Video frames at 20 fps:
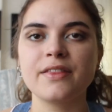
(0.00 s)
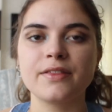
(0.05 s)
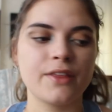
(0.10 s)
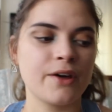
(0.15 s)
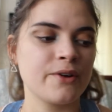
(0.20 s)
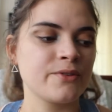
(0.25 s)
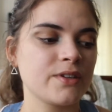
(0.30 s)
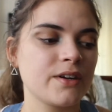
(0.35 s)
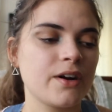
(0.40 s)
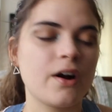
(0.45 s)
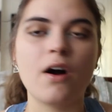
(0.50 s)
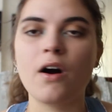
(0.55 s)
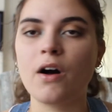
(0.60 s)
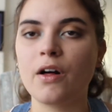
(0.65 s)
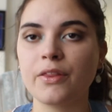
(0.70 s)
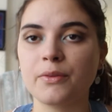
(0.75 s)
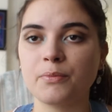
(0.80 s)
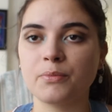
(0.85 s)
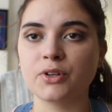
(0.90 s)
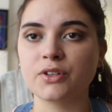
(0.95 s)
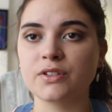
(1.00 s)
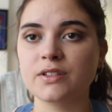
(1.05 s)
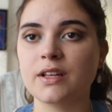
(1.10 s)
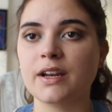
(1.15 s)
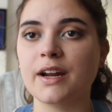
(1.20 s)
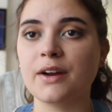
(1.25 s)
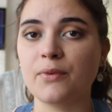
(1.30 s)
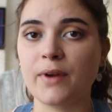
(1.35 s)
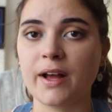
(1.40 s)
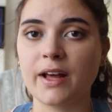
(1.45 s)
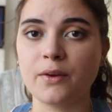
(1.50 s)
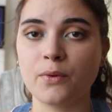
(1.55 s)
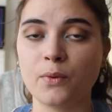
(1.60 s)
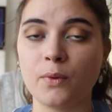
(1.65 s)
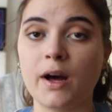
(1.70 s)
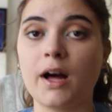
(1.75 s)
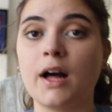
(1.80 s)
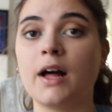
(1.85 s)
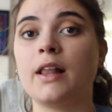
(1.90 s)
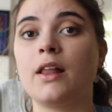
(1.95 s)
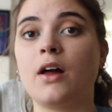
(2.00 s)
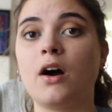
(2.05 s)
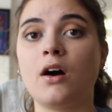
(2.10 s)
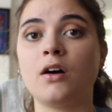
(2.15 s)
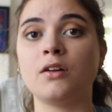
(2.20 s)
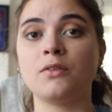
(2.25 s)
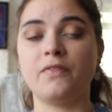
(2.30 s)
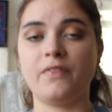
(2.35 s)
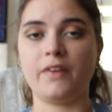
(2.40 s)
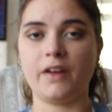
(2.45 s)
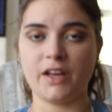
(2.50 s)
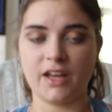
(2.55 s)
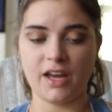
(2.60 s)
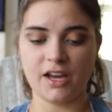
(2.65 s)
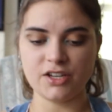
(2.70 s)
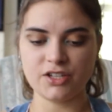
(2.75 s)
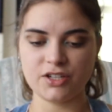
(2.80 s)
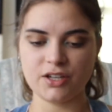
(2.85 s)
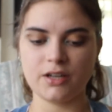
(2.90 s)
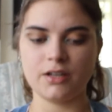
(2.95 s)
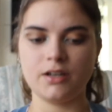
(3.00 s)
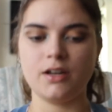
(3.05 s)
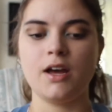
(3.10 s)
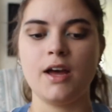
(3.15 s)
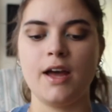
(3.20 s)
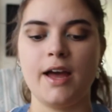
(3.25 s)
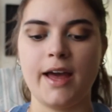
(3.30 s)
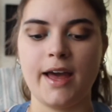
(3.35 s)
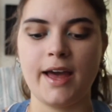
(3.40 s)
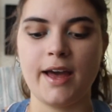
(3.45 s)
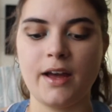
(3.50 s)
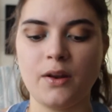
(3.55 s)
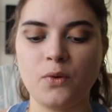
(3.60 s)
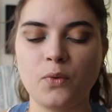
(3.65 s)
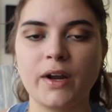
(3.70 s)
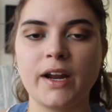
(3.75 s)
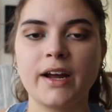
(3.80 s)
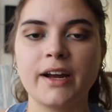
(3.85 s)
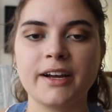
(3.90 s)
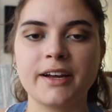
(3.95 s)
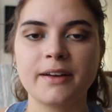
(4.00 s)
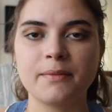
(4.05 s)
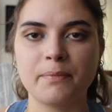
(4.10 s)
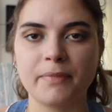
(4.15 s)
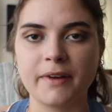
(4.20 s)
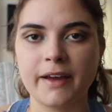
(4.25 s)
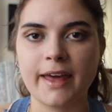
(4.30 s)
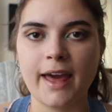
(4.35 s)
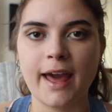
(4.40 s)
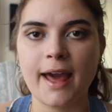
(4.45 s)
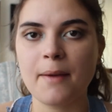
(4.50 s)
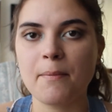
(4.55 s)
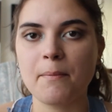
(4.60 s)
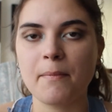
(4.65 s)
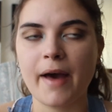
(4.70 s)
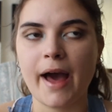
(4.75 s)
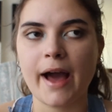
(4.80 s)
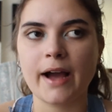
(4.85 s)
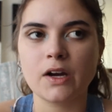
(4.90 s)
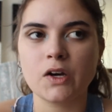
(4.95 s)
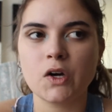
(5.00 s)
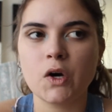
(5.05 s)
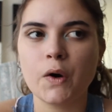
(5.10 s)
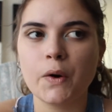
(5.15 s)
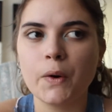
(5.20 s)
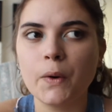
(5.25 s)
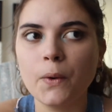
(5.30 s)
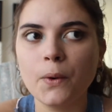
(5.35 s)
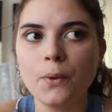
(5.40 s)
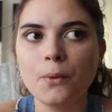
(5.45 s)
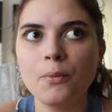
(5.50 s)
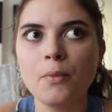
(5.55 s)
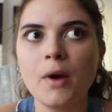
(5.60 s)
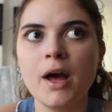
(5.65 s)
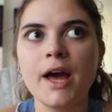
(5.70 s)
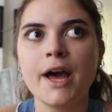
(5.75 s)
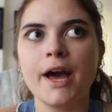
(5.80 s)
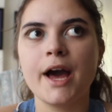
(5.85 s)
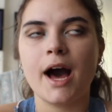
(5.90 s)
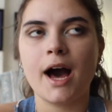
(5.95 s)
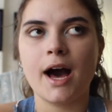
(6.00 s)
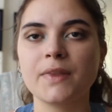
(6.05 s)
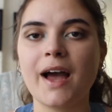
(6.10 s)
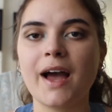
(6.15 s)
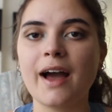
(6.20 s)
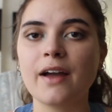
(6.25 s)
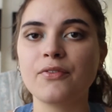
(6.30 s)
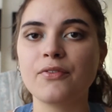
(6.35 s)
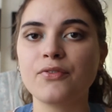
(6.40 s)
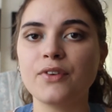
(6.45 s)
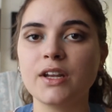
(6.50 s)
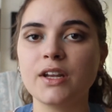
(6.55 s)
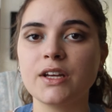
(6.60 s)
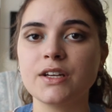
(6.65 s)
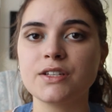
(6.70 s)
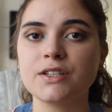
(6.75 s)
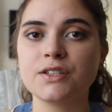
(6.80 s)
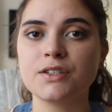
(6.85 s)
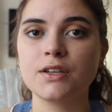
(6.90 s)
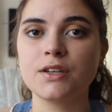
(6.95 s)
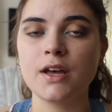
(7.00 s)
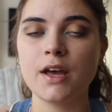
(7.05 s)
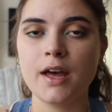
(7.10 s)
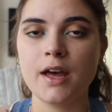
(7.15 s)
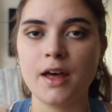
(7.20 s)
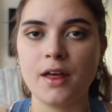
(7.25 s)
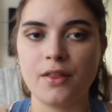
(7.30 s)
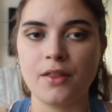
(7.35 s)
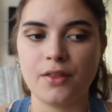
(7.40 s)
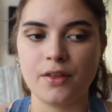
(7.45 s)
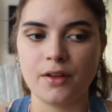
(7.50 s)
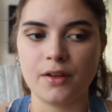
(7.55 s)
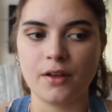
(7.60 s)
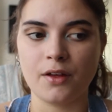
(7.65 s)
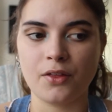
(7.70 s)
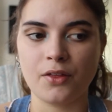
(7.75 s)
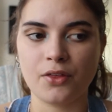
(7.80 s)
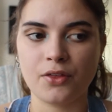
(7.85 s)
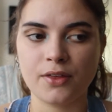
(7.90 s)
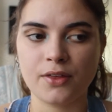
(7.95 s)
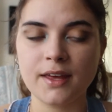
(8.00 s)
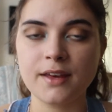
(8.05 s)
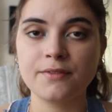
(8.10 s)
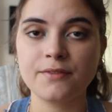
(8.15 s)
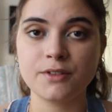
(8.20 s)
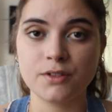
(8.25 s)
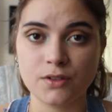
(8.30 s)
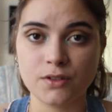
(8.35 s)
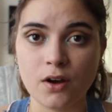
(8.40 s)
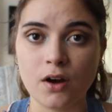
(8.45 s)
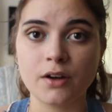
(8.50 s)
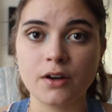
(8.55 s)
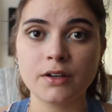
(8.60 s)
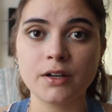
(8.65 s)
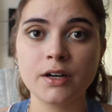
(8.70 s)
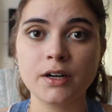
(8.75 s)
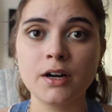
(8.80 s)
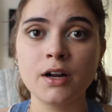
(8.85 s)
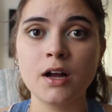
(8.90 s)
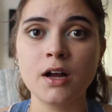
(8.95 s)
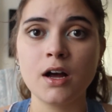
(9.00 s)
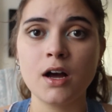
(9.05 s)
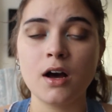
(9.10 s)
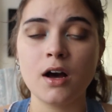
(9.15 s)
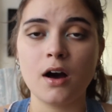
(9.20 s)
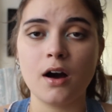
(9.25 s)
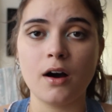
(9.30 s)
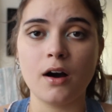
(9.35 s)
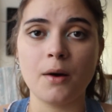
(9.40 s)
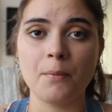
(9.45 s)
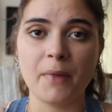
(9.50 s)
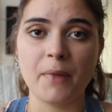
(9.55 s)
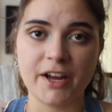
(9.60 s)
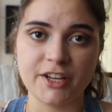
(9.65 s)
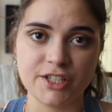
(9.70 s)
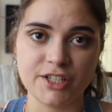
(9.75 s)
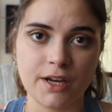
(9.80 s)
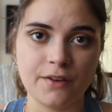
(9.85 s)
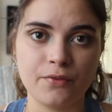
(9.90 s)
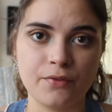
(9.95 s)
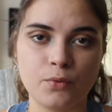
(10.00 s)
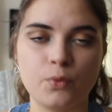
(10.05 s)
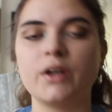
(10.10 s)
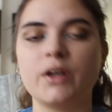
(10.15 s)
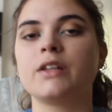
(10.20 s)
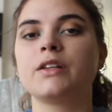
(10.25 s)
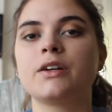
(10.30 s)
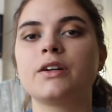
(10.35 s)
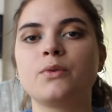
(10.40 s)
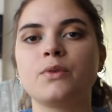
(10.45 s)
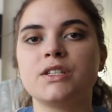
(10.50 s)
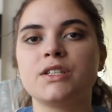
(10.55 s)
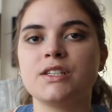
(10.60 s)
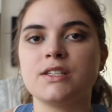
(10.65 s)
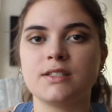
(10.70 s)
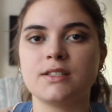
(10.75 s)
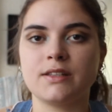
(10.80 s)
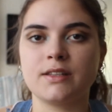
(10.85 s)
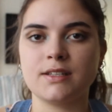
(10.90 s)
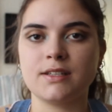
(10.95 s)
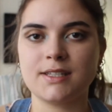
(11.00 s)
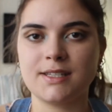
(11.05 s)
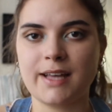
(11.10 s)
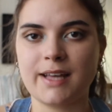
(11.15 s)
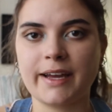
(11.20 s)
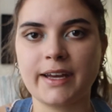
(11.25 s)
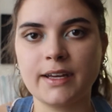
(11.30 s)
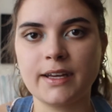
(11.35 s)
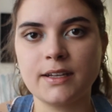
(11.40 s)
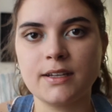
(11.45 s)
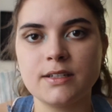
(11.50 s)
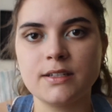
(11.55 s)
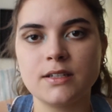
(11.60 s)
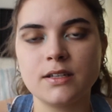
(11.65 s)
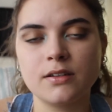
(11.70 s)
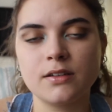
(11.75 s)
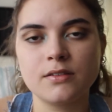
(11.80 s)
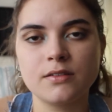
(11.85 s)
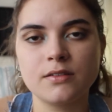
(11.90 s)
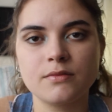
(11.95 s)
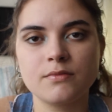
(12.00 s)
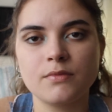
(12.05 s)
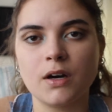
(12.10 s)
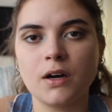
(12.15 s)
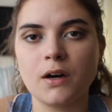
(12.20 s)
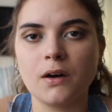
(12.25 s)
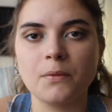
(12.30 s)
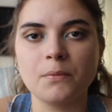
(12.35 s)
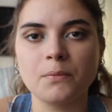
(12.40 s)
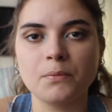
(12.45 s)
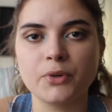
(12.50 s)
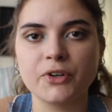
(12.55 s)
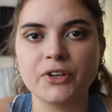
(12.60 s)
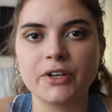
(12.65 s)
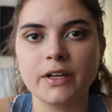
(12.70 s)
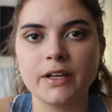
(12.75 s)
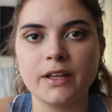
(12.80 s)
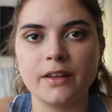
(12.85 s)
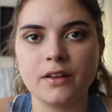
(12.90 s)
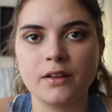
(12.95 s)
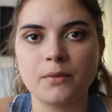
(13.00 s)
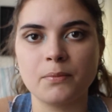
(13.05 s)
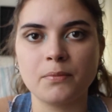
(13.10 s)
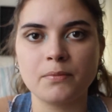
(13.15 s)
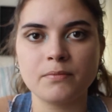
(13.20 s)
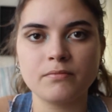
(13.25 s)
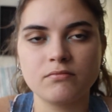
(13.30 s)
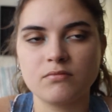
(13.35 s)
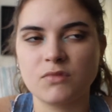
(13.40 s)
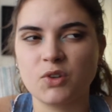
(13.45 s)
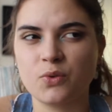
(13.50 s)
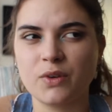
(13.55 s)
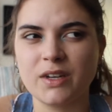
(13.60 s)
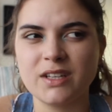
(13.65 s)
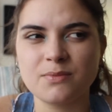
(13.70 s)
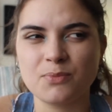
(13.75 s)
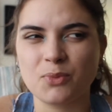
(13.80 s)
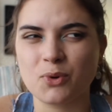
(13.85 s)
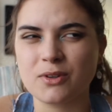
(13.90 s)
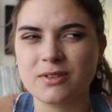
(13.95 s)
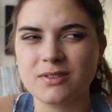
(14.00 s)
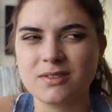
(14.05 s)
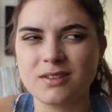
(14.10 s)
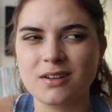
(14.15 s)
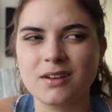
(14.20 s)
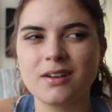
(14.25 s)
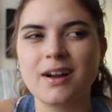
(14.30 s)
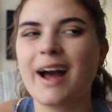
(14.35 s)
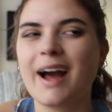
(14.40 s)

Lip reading: Those are all the books that I read while on vacation, and when I came back home, I finished The Thief's Daughter by Jeff Wheeler, which is the second book in the Queen's Poisoner.